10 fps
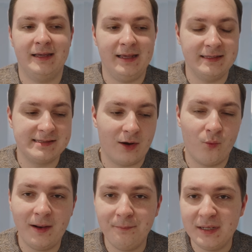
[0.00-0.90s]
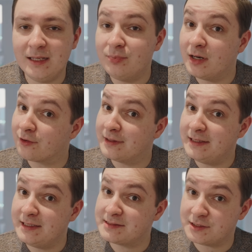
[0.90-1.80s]
is that when people are in
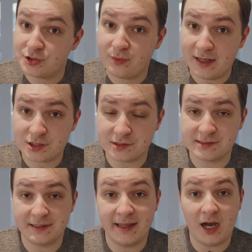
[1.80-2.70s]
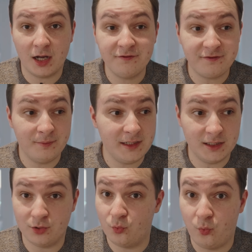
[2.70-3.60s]
these situations and they're
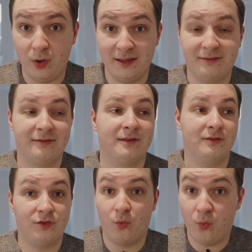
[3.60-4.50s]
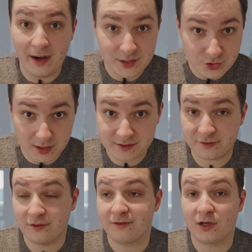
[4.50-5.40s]
unfamiliar with the weight
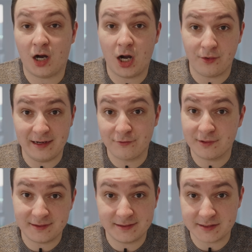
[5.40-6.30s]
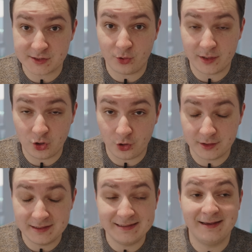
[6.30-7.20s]
transfer of the car and everything that's going on,
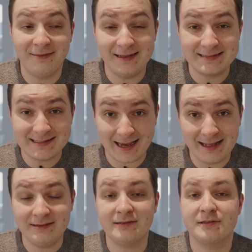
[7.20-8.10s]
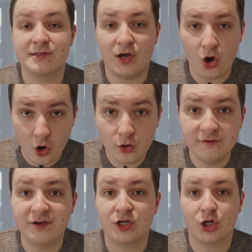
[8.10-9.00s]
they tend to
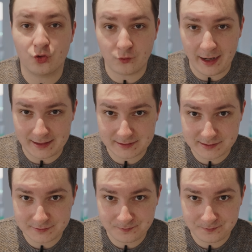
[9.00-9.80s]
overcorrect.